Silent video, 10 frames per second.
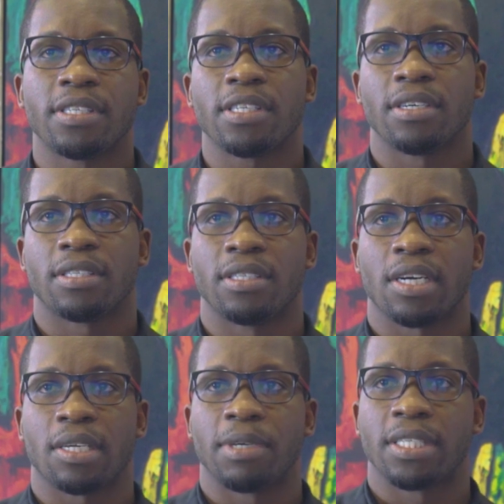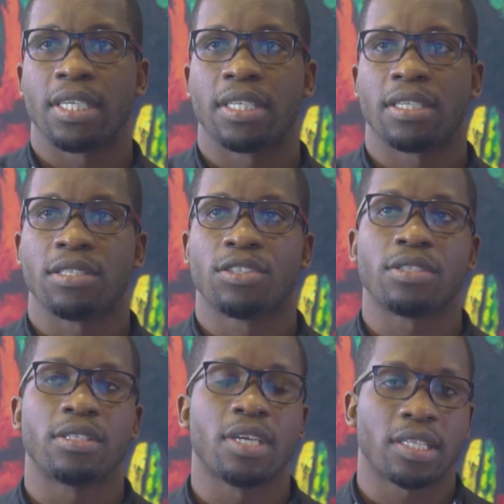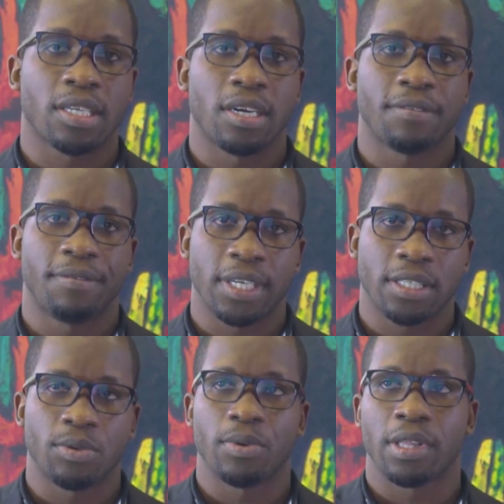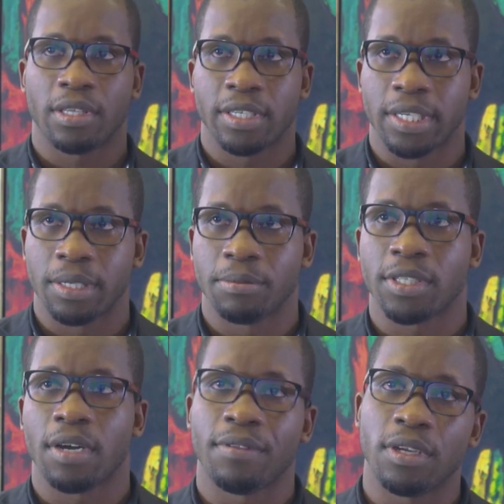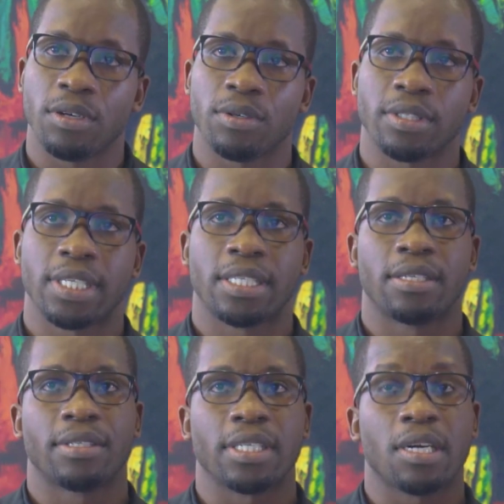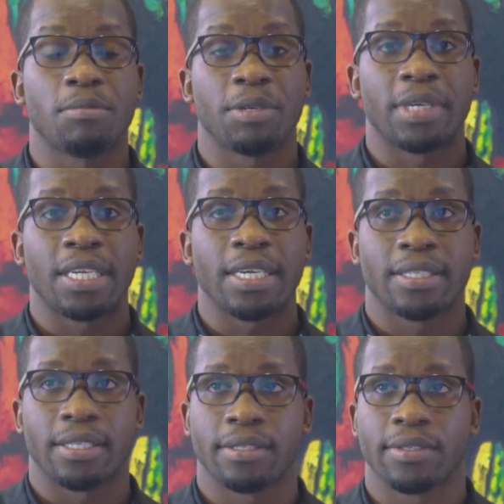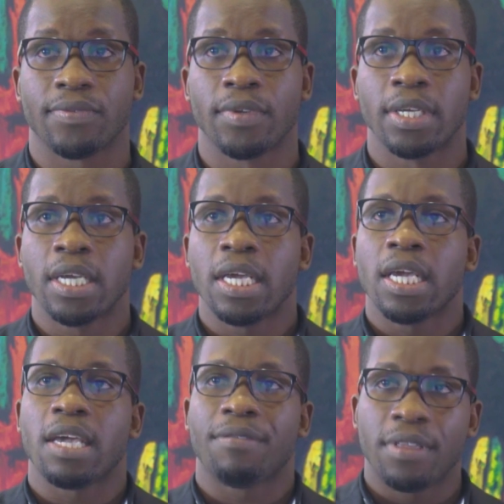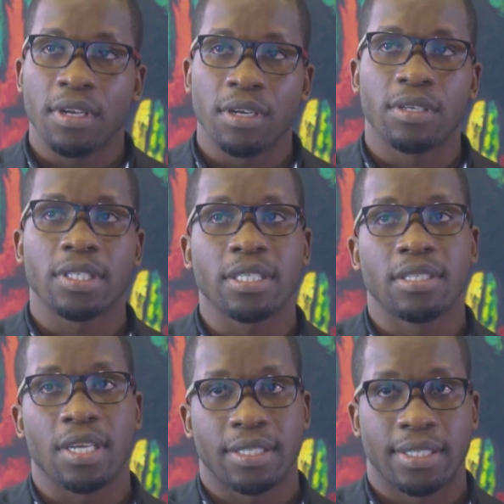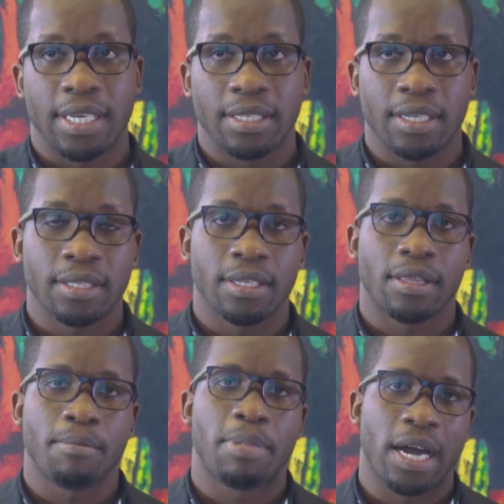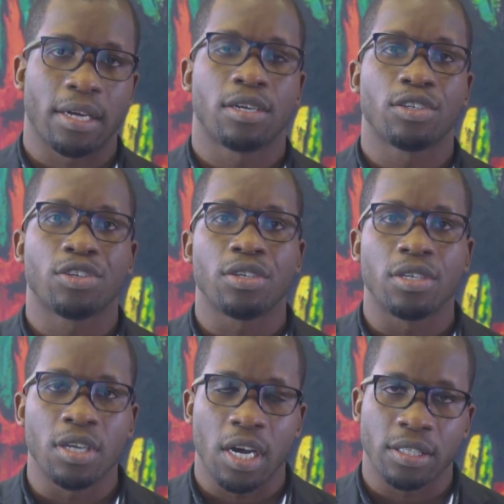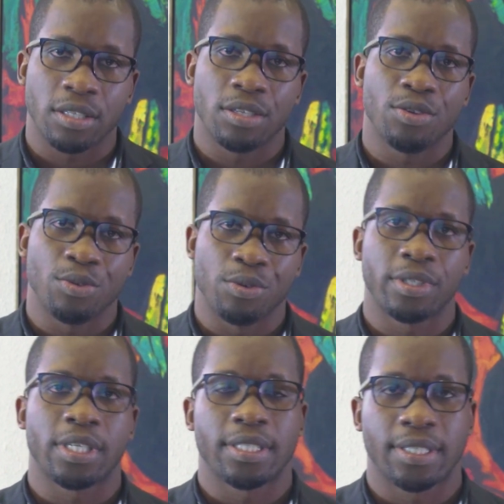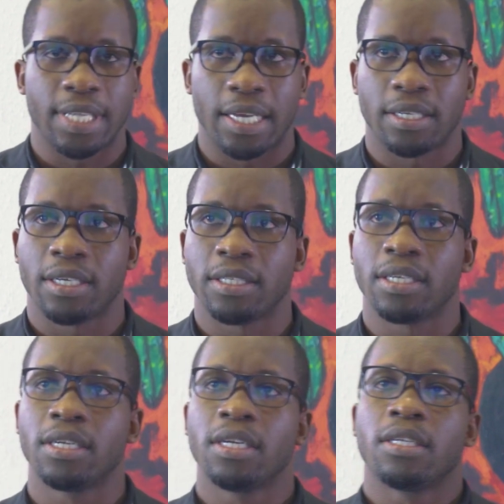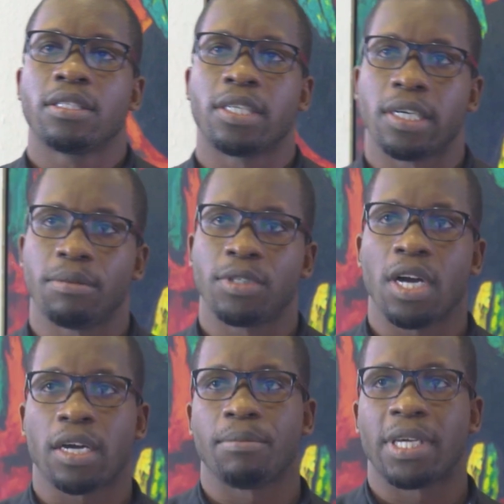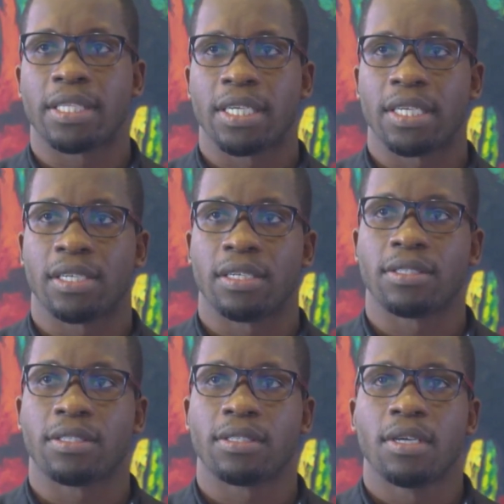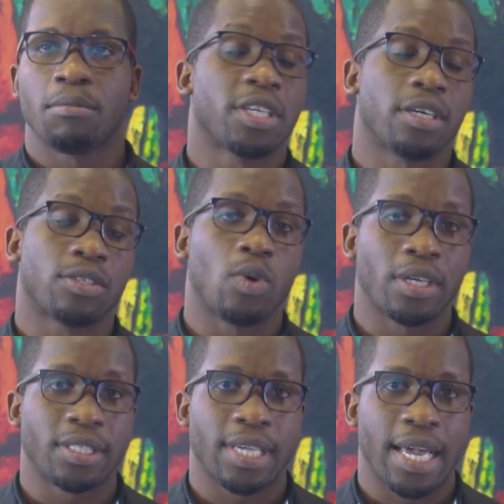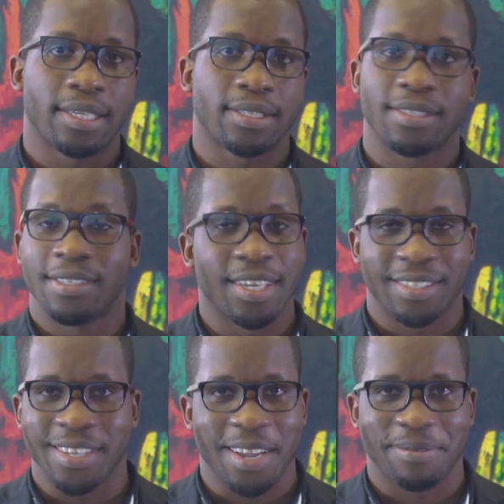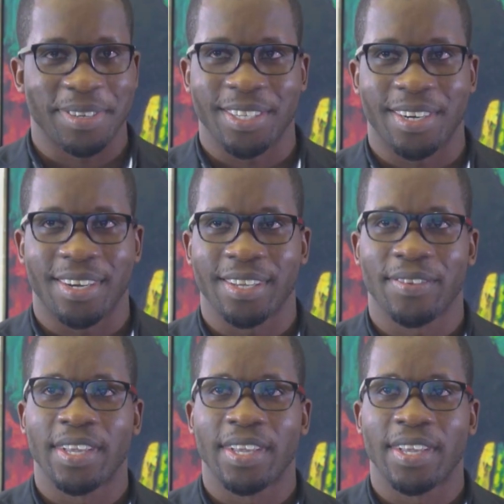the security documentation should not conflict with the terms of the loan set out in commitment letters. If the loan is not standard, the bank should not use standard term documentations, because one size does not fit all.